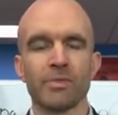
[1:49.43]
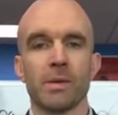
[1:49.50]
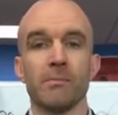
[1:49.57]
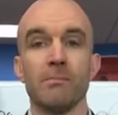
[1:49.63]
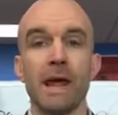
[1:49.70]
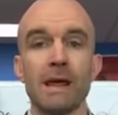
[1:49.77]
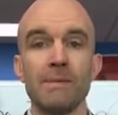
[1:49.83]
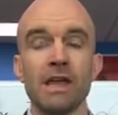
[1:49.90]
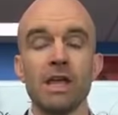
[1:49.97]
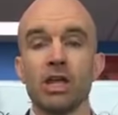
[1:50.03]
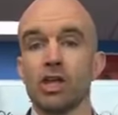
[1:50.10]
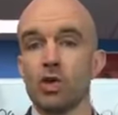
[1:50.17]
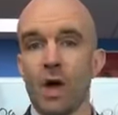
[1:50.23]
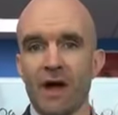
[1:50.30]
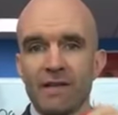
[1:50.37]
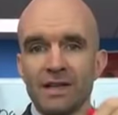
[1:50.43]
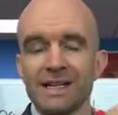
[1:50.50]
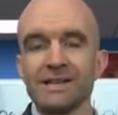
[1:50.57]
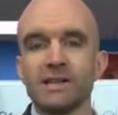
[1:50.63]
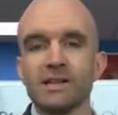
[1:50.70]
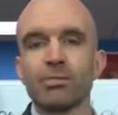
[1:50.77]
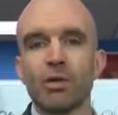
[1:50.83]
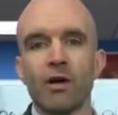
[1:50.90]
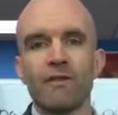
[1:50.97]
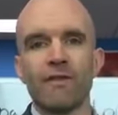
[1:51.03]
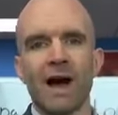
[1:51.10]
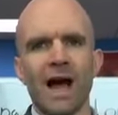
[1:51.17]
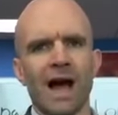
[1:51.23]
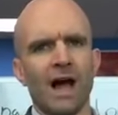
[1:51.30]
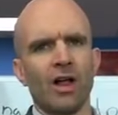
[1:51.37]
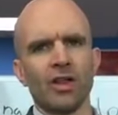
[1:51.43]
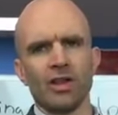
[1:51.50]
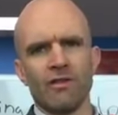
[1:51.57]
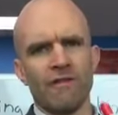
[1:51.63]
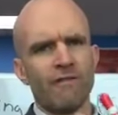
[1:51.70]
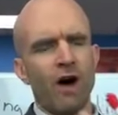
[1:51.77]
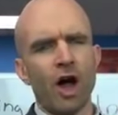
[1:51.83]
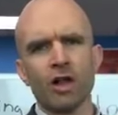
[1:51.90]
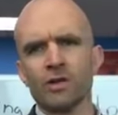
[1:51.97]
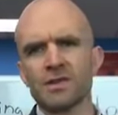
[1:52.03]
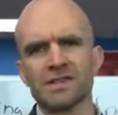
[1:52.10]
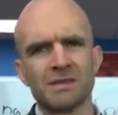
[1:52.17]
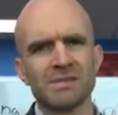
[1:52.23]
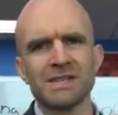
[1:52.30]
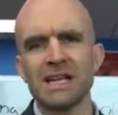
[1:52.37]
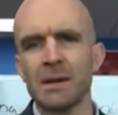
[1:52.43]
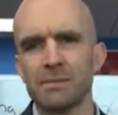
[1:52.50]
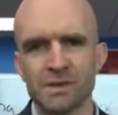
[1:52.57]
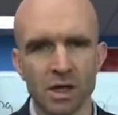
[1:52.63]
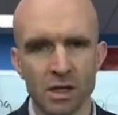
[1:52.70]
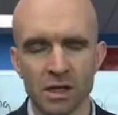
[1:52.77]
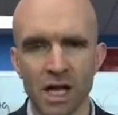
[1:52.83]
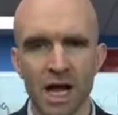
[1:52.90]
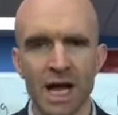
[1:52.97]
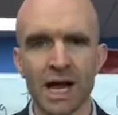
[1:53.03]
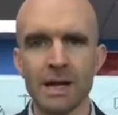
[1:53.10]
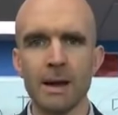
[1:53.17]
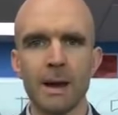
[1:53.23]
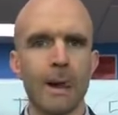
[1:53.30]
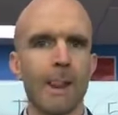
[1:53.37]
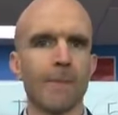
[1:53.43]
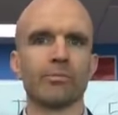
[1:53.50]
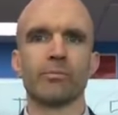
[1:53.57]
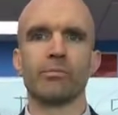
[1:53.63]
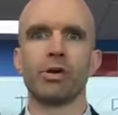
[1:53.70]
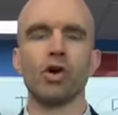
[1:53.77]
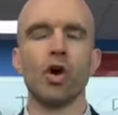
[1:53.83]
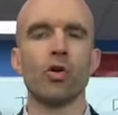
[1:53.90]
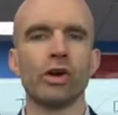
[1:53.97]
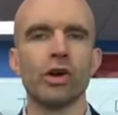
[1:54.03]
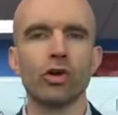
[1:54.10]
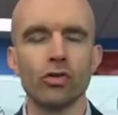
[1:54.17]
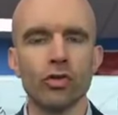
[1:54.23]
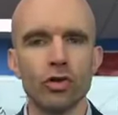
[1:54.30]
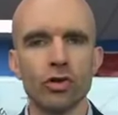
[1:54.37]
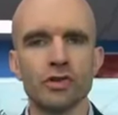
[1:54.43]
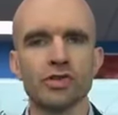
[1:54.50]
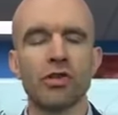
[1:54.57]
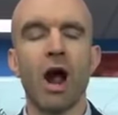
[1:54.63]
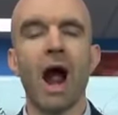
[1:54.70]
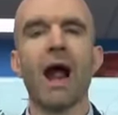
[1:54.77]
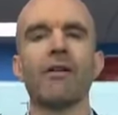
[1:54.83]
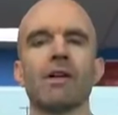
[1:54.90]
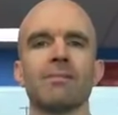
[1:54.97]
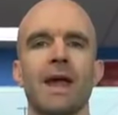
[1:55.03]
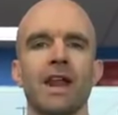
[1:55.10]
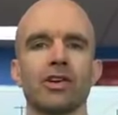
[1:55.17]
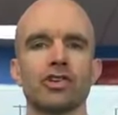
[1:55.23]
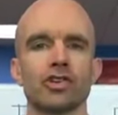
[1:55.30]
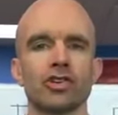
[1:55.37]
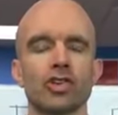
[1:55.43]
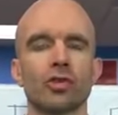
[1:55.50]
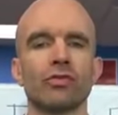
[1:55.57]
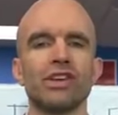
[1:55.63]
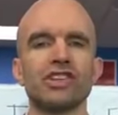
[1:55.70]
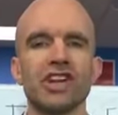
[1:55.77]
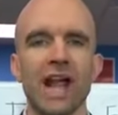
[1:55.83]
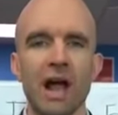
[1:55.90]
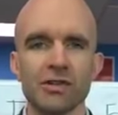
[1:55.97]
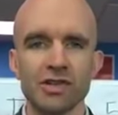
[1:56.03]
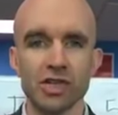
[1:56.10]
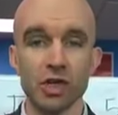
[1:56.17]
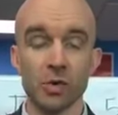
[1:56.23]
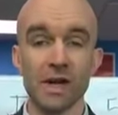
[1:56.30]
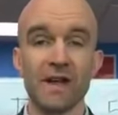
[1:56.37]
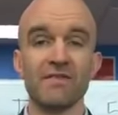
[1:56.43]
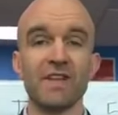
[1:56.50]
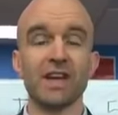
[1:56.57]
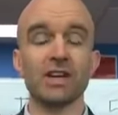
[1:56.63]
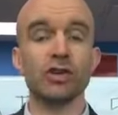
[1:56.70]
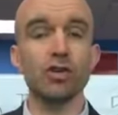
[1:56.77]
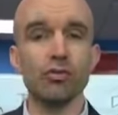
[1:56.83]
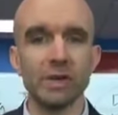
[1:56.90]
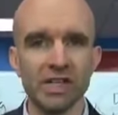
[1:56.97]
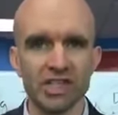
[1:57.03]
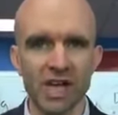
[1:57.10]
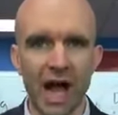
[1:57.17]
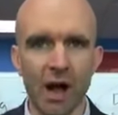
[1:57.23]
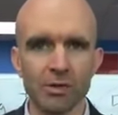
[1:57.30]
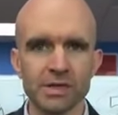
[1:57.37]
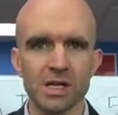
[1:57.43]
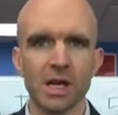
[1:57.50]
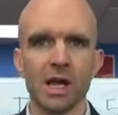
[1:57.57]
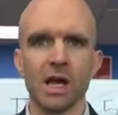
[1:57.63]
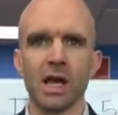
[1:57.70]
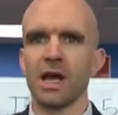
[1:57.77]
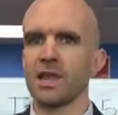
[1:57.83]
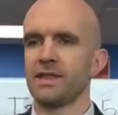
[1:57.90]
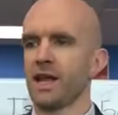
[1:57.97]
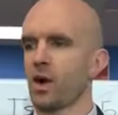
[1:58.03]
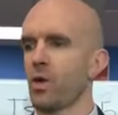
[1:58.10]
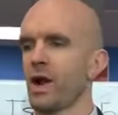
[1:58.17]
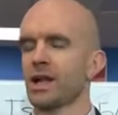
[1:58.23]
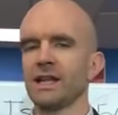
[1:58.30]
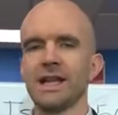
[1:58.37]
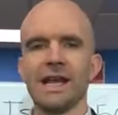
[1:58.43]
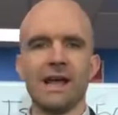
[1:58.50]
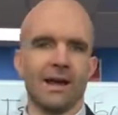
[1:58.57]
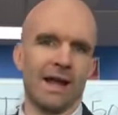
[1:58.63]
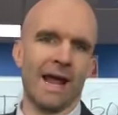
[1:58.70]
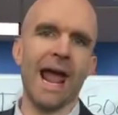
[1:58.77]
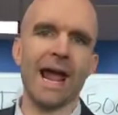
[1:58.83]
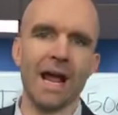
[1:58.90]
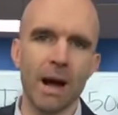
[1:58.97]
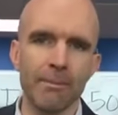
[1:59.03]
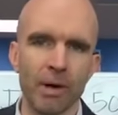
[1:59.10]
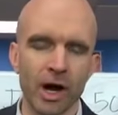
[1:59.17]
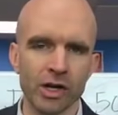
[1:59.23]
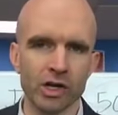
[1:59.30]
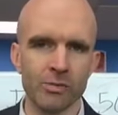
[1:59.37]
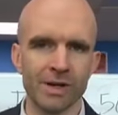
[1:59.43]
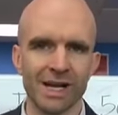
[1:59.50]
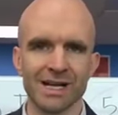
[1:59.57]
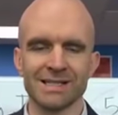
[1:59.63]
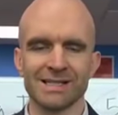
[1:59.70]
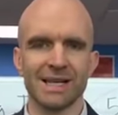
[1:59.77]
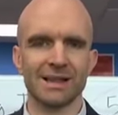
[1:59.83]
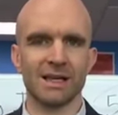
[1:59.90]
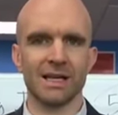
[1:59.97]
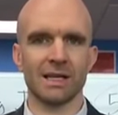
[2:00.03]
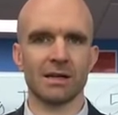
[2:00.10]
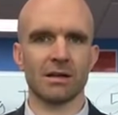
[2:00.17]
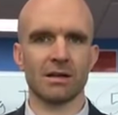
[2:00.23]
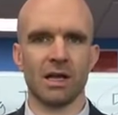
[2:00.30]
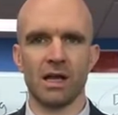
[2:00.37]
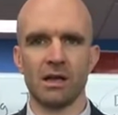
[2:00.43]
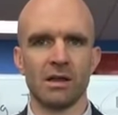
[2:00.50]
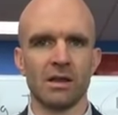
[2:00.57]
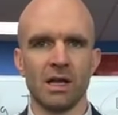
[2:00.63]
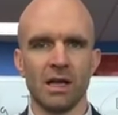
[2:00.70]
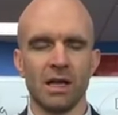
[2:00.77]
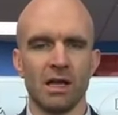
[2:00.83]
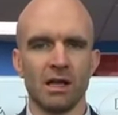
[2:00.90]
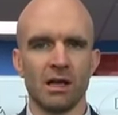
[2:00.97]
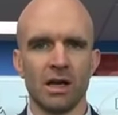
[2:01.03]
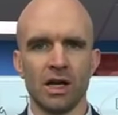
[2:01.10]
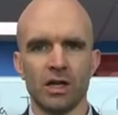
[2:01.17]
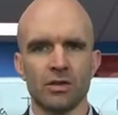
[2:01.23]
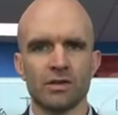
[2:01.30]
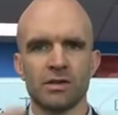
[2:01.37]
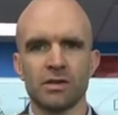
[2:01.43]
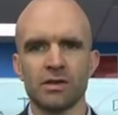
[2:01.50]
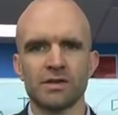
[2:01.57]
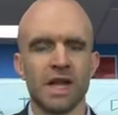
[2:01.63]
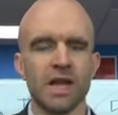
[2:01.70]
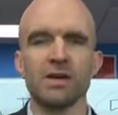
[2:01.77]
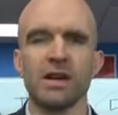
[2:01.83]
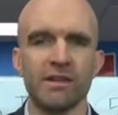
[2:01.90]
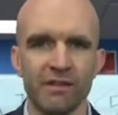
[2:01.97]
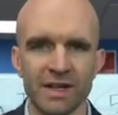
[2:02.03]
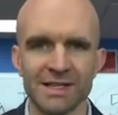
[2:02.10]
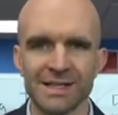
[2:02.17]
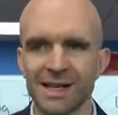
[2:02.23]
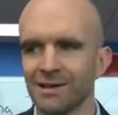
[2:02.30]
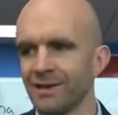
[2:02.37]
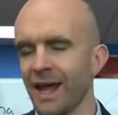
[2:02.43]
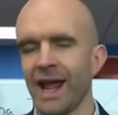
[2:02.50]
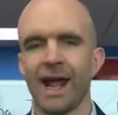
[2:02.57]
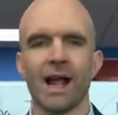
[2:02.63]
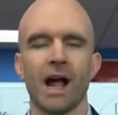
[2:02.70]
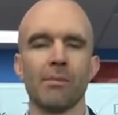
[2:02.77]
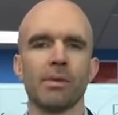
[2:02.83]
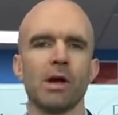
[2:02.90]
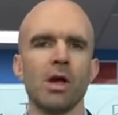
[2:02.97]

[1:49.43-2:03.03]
Maybe you have a LinkedIn profile, you followed some tips online, but no recruiters or hiring managers are reaching out to you. If they do reach out, they quickly hang up on you because they think they, they uh, you, you say you need a visa, they hang up.